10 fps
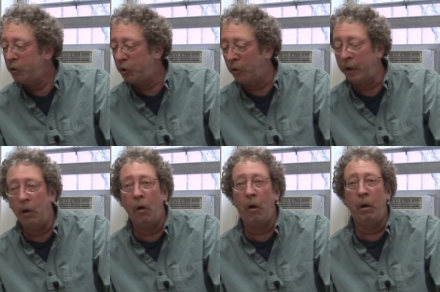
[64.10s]
turning
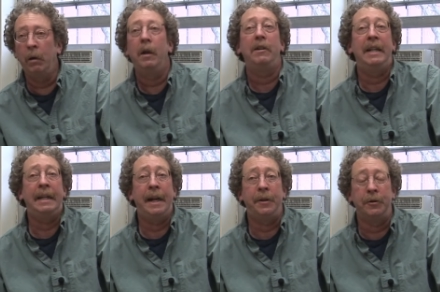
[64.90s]
all
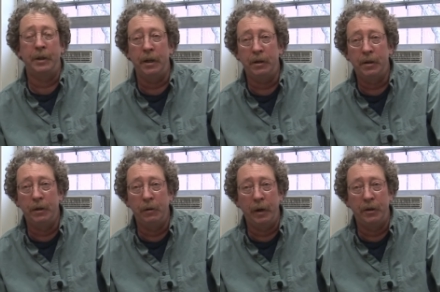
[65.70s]
teenagers
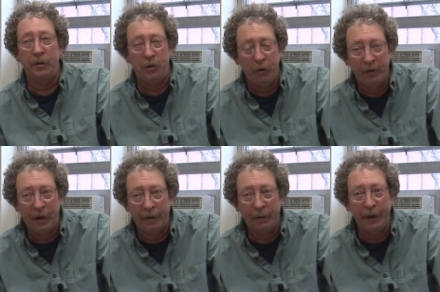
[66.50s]
into, into
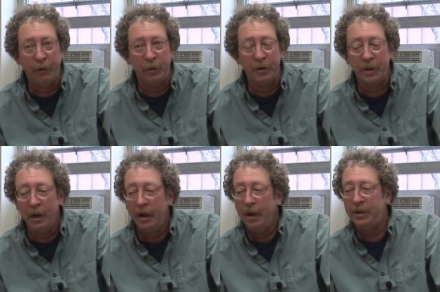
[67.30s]
juvenile delinquents.
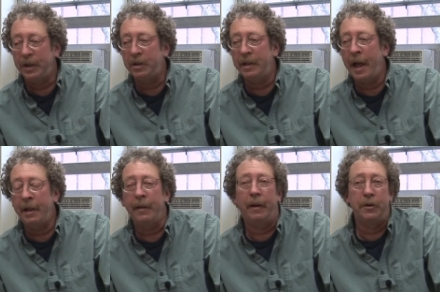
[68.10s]
Since
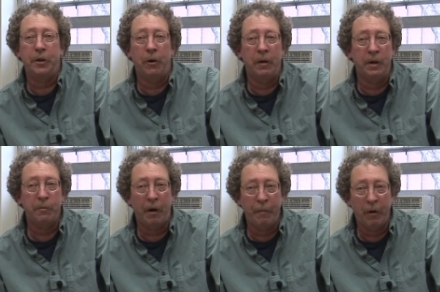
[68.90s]
then, the concern is
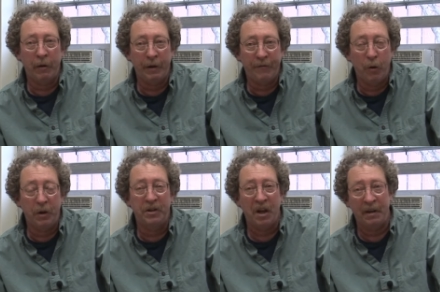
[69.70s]
primarily
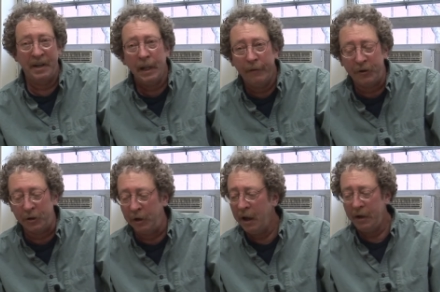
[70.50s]
focused on
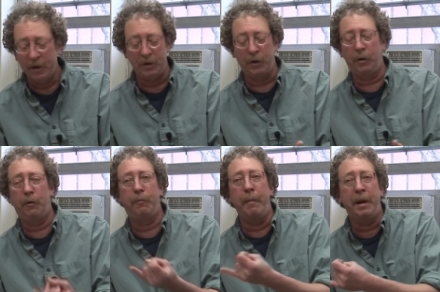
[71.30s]
television. Does it
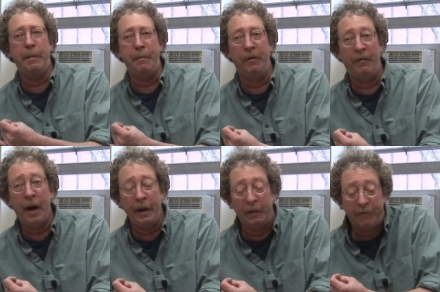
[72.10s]
make people
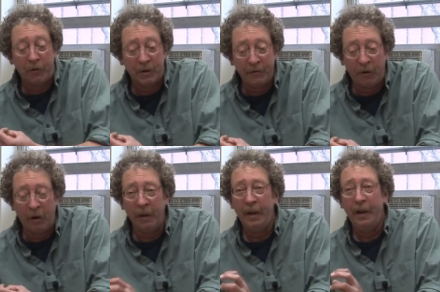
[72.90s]
violent? First of all,